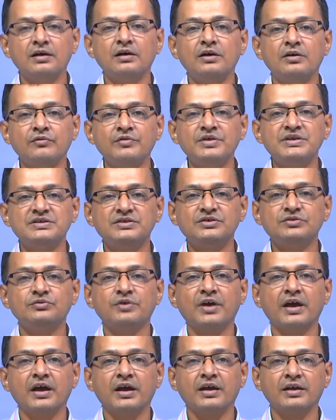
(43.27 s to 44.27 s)
which you
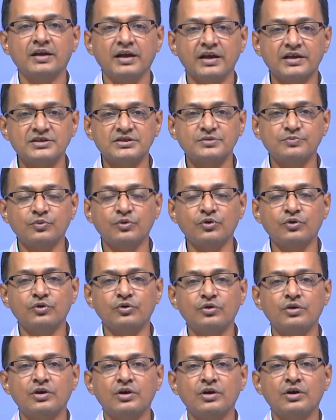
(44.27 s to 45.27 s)
can explore
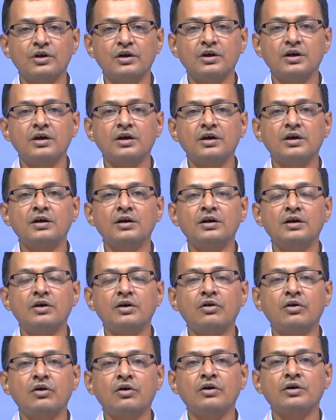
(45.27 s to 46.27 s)

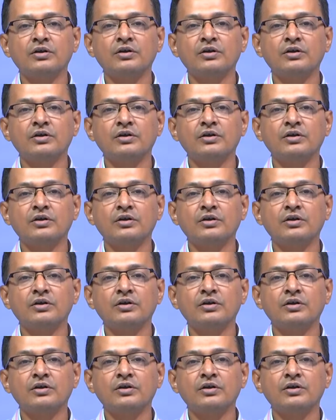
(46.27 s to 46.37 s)
or